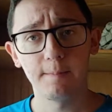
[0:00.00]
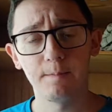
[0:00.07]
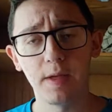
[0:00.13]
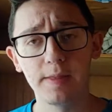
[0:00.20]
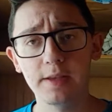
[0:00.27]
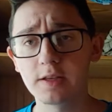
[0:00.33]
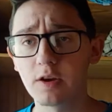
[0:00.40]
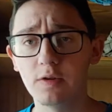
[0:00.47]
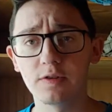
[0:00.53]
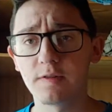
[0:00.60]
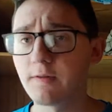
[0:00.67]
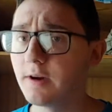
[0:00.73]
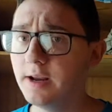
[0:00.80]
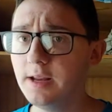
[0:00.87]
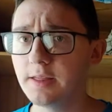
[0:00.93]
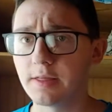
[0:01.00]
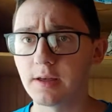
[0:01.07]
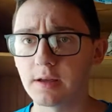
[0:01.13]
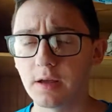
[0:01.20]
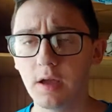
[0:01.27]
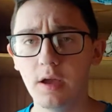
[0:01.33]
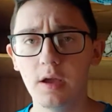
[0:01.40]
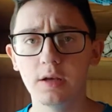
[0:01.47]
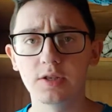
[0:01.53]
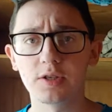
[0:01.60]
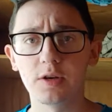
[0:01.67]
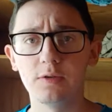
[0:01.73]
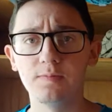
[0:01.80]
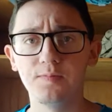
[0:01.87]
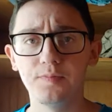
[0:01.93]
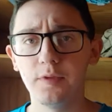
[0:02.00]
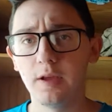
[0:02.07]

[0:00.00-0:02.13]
And this goes for anything. So